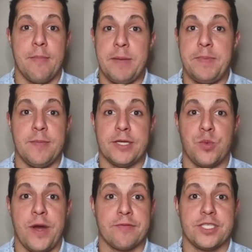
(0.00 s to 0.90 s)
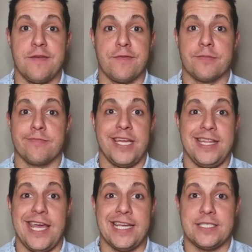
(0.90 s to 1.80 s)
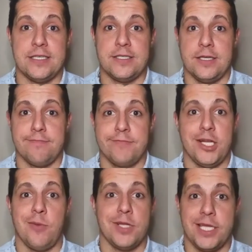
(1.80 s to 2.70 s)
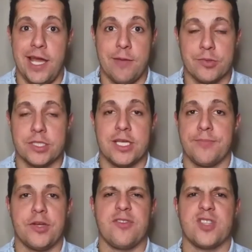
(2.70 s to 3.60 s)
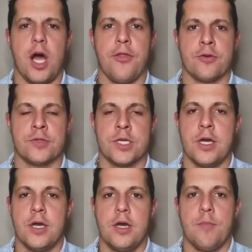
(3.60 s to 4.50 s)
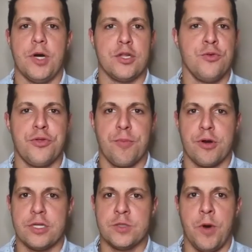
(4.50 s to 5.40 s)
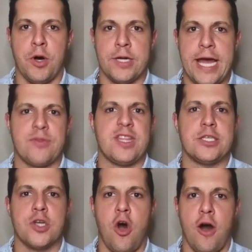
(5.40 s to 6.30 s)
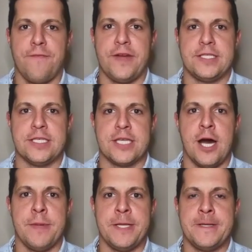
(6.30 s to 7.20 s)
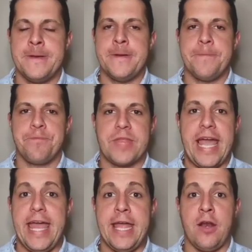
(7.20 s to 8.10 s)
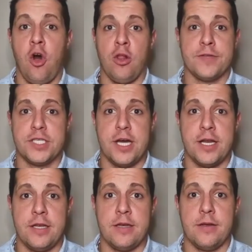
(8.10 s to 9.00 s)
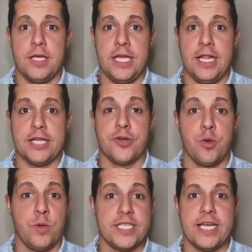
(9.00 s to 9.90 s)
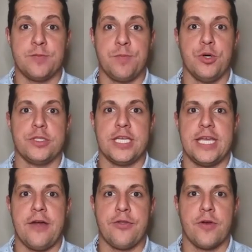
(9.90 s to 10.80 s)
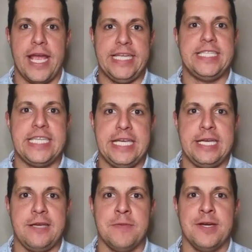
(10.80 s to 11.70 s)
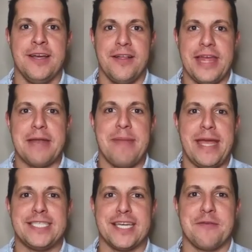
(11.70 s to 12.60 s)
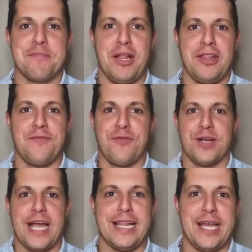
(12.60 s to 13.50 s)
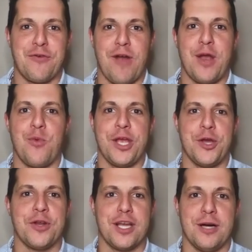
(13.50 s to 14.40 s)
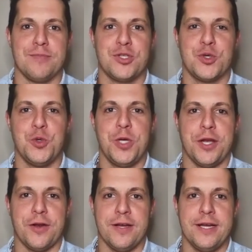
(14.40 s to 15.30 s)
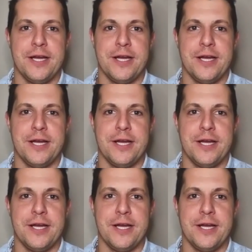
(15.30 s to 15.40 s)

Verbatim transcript: might be the best wide receiver in the SEC. You know, Malik Nabors is up there. There's others. But Luther Burden's balling out. This offense is humming. And all of a sudden, Eli Drinkwitz has put together a team that makes it compelling for a guy like Ryan Wingo to come to school here.